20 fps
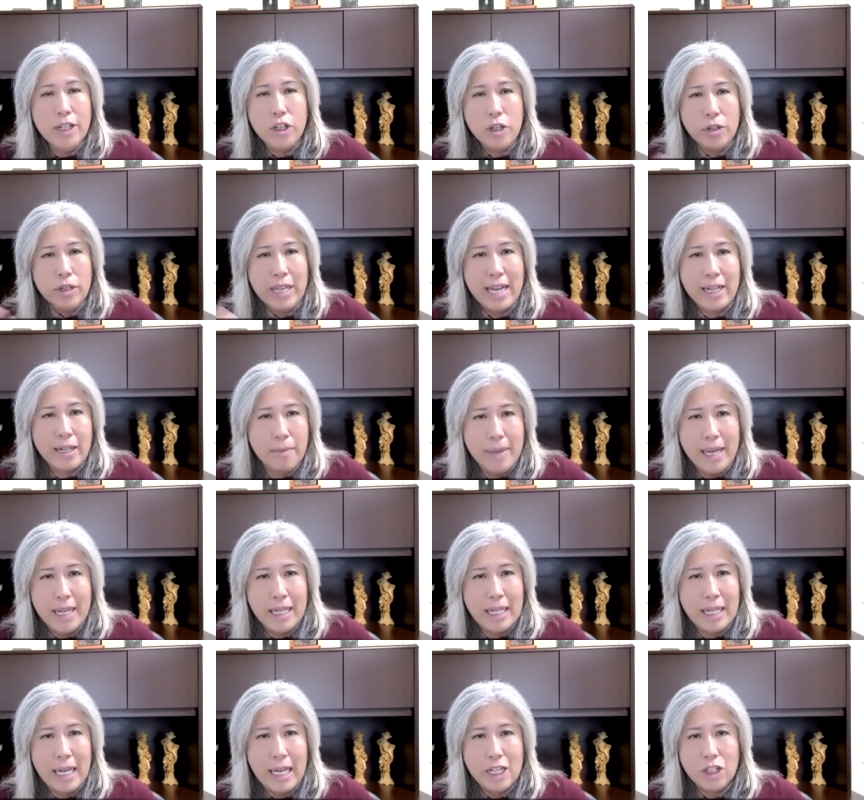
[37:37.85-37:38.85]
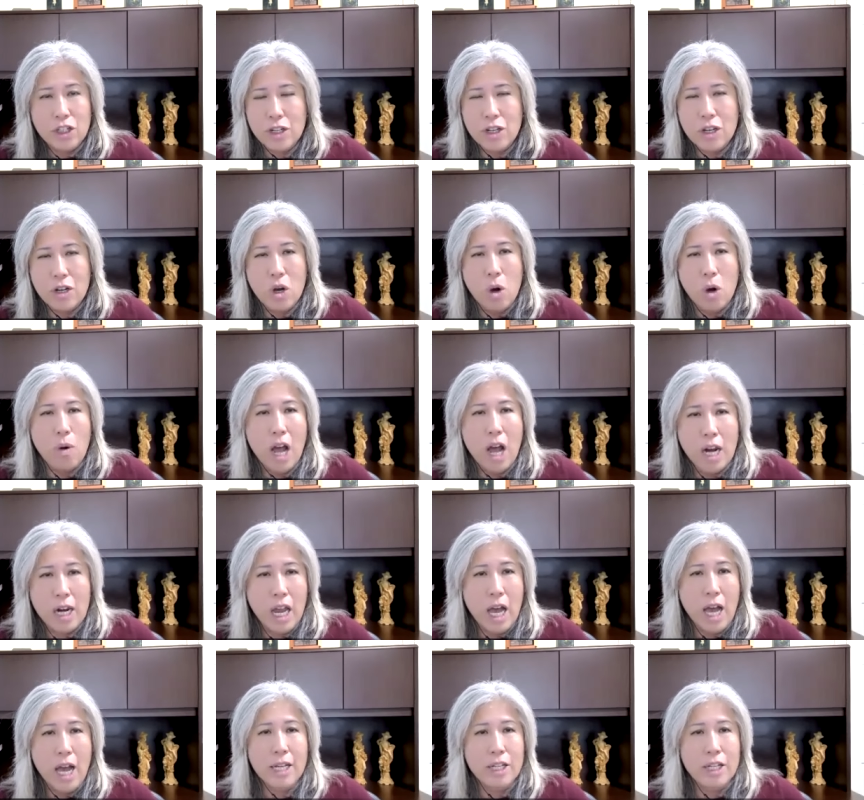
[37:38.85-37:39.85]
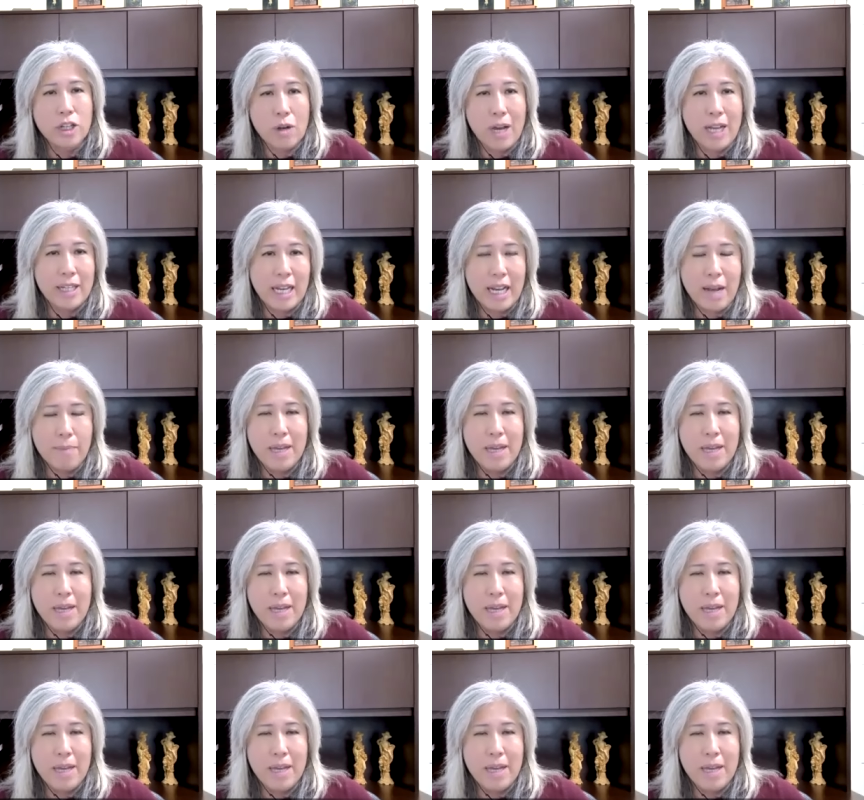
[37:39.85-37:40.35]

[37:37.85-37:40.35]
Do you take a medication? You go online and try to take a